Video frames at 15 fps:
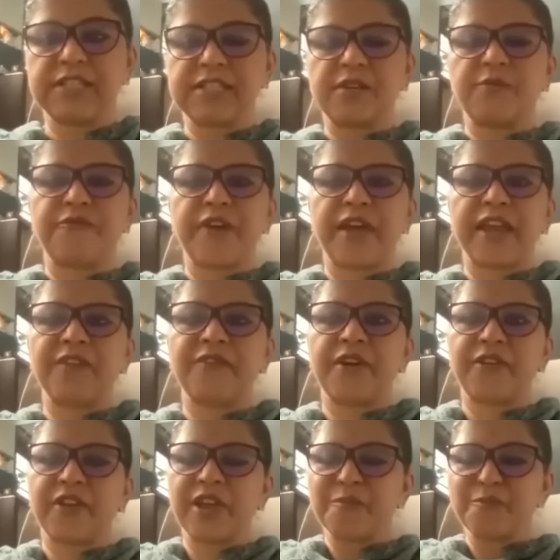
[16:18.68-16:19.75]
is a very,
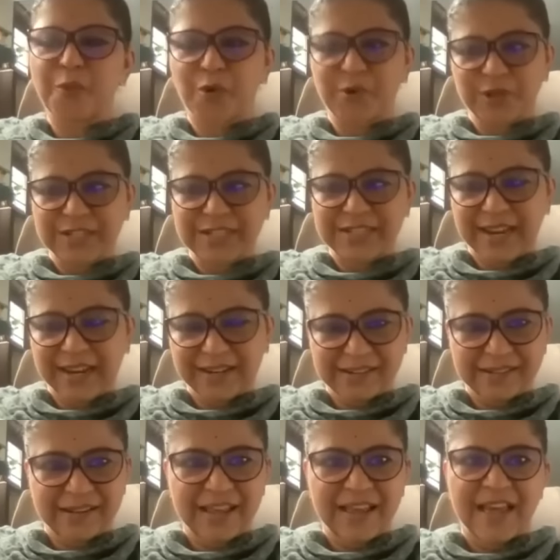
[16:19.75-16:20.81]
very important slide.
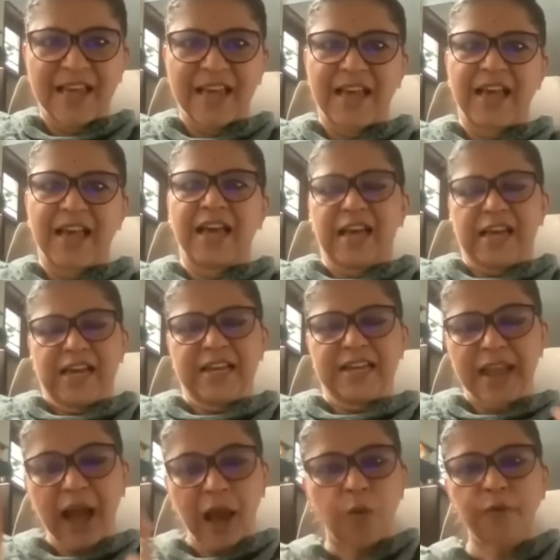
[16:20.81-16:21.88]

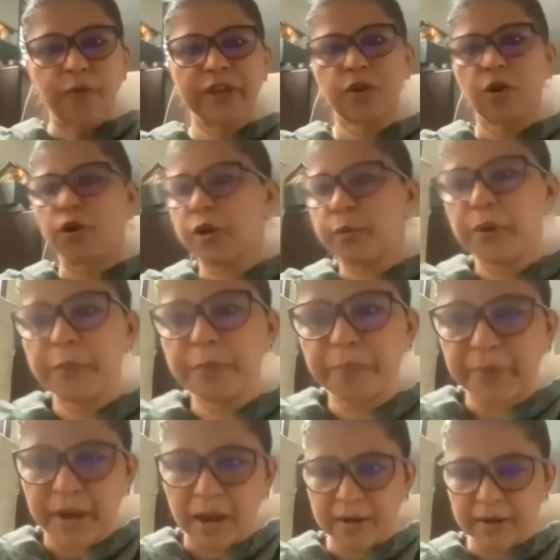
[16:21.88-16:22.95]
Now we talked about
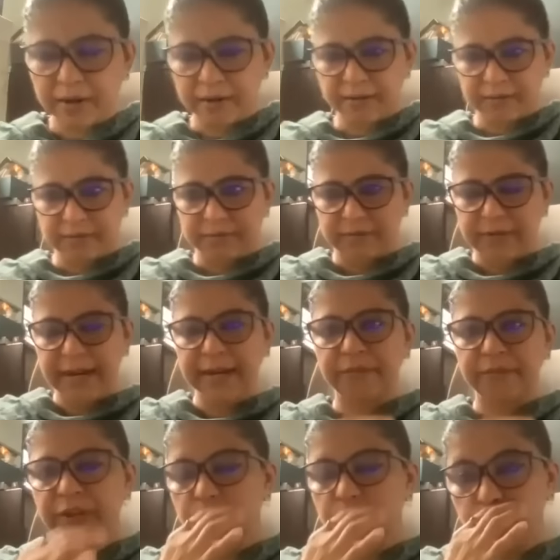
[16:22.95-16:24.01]
prana, right?
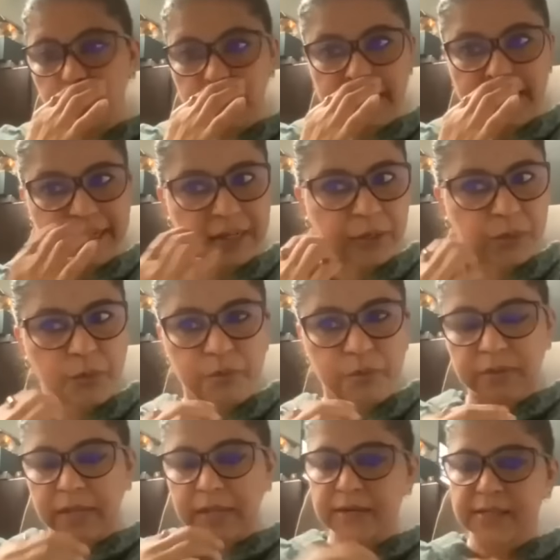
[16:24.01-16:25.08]
We know that, you know,
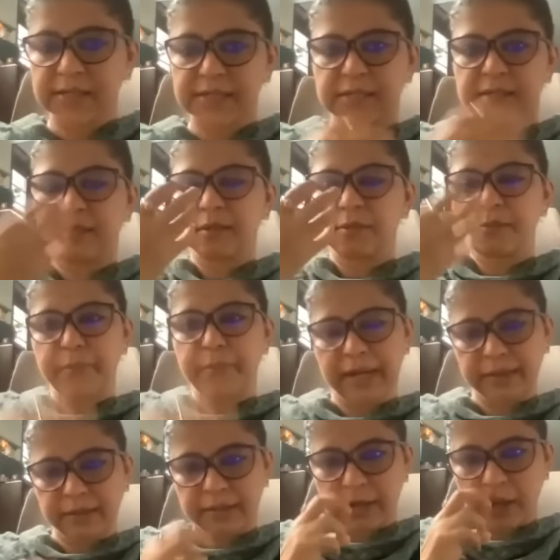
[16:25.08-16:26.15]
there is the
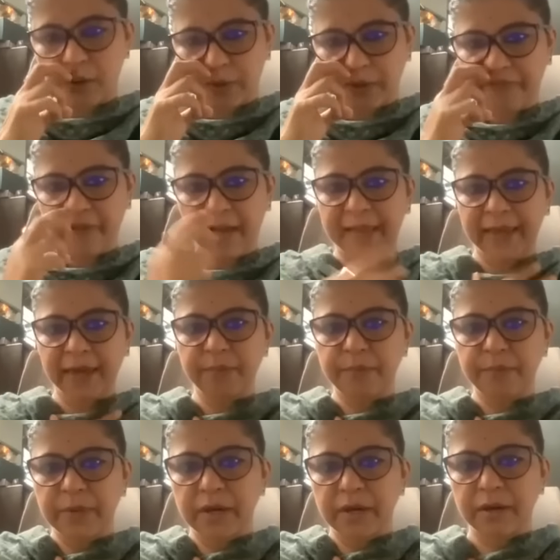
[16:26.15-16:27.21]
breath. Now, if I
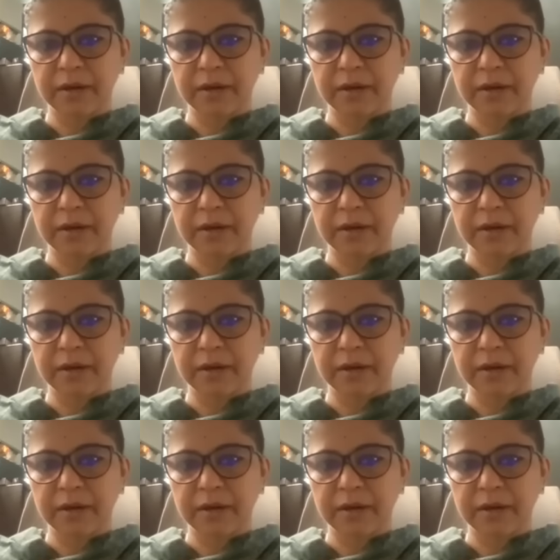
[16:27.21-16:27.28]
am